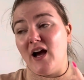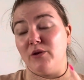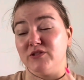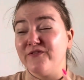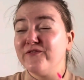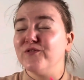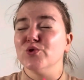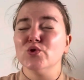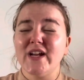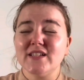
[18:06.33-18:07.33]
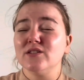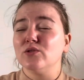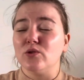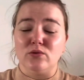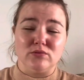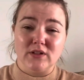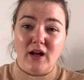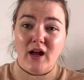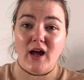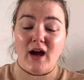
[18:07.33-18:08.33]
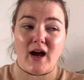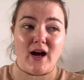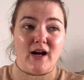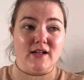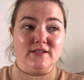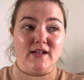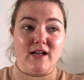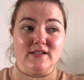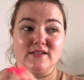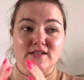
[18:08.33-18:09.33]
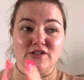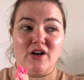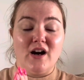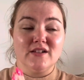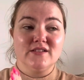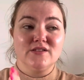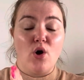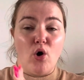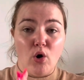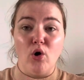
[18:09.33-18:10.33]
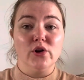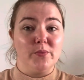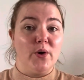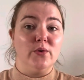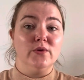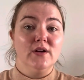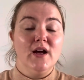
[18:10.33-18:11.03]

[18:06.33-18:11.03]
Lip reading: I was freezing cold, and it's just horrible.